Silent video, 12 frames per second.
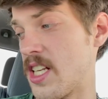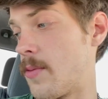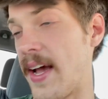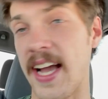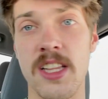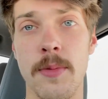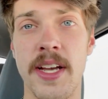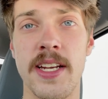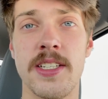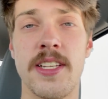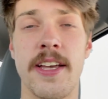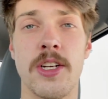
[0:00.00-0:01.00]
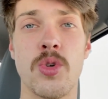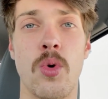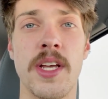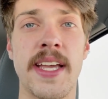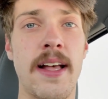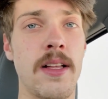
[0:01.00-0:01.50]
them acclimated to their
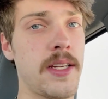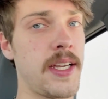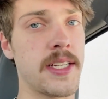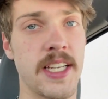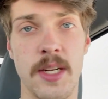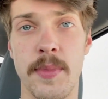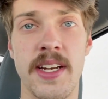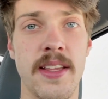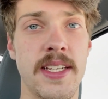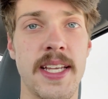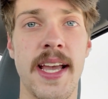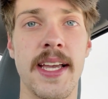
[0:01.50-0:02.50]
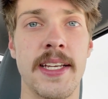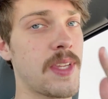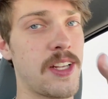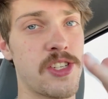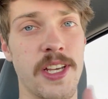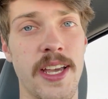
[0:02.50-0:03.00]
20-gallon, and get them into the tank. I'll
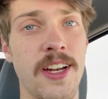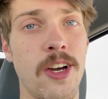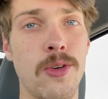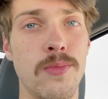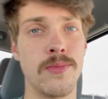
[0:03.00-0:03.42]
see you at home.